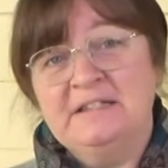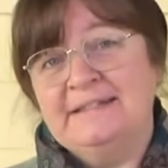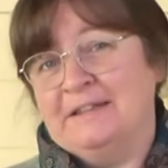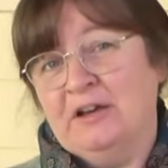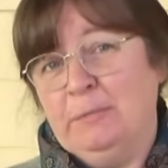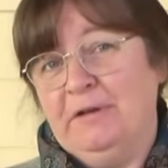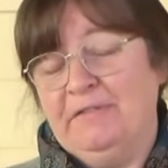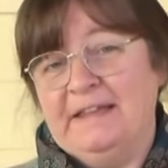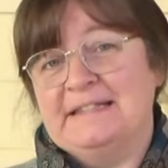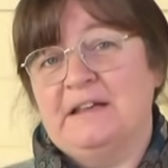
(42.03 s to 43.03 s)
So there's a couple of
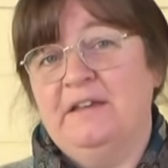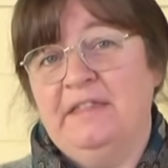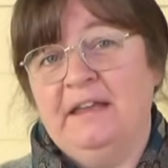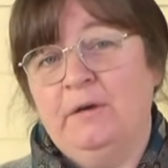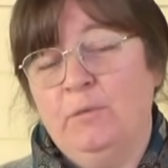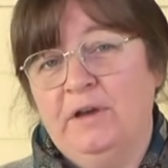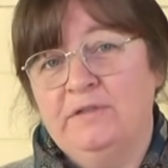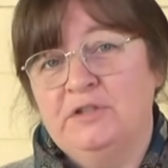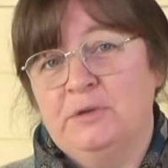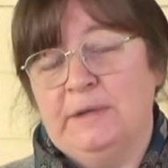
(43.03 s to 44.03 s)
things that I think are
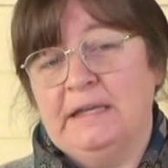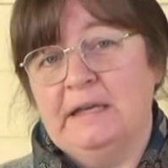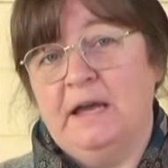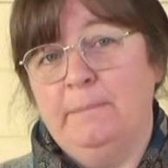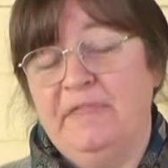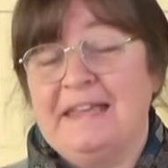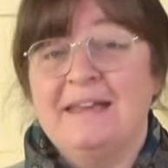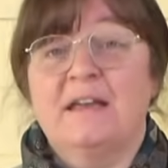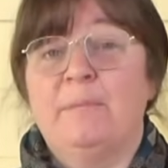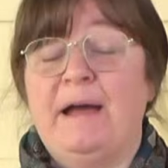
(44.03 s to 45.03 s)
worth doing,
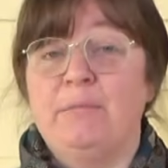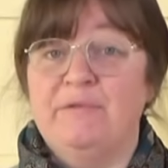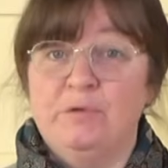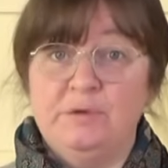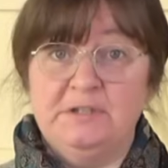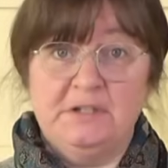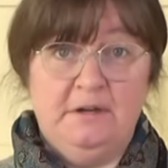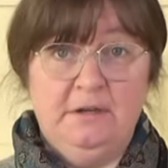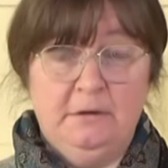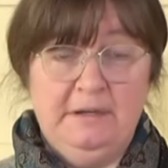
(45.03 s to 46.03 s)
thinking about before you
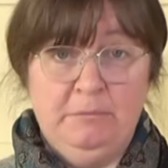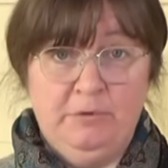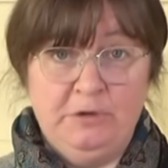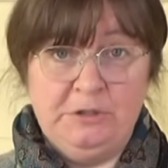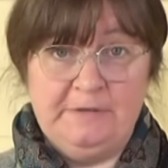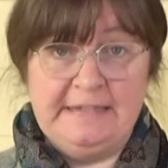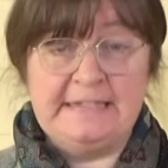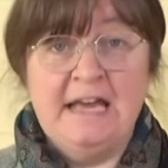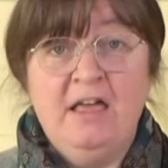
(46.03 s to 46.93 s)
start your embroideries.